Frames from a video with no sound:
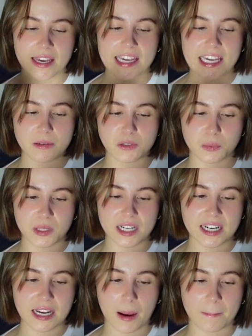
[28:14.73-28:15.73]
He was
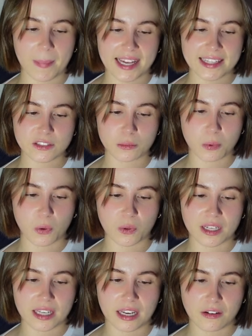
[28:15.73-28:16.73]
wearing a My Little
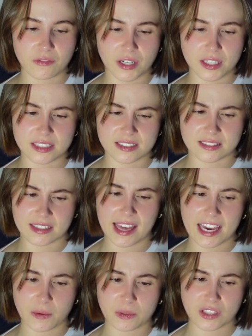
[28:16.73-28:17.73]
Pony around his
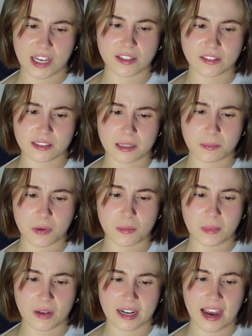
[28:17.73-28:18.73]
neck, which instantly put
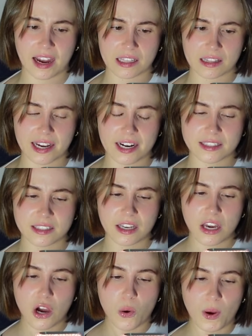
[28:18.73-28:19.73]
me on high alert.
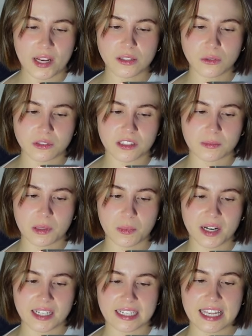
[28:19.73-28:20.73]
When he noticed me
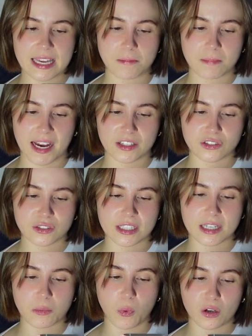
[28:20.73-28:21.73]
wearing a name badge,
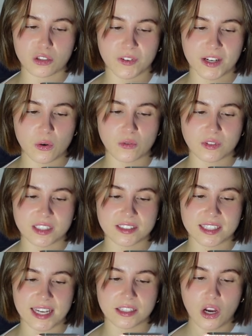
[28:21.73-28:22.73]
he walked right over and
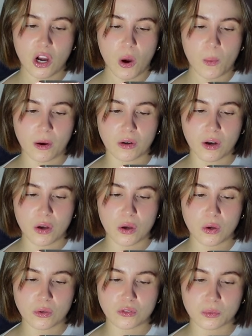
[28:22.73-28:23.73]
said, well,
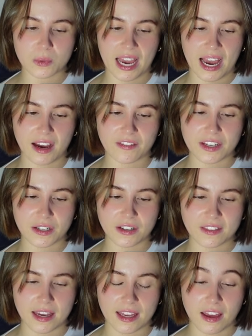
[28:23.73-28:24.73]
who do we have here
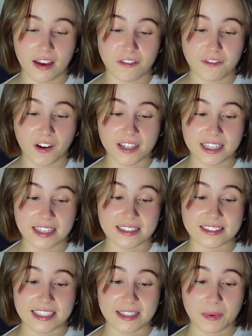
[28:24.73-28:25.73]
then? Fucking
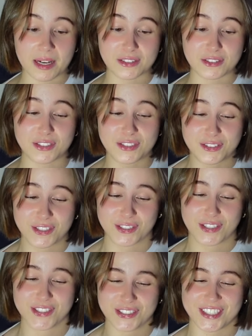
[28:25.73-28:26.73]
insane way to
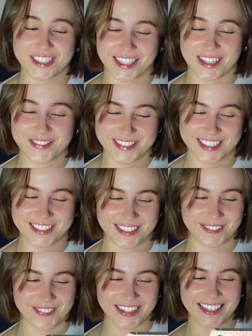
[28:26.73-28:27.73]
introduce yourself to
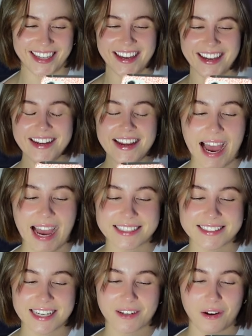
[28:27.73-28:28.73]
someone. I
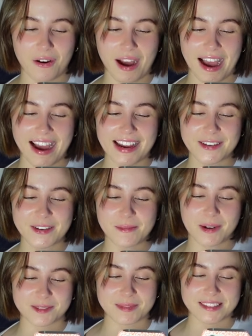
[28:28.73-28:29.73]
said, oh hi, you
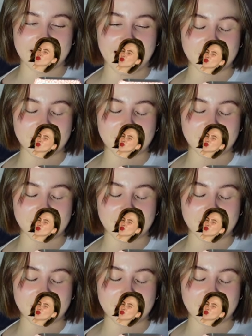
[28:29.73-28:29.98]
must be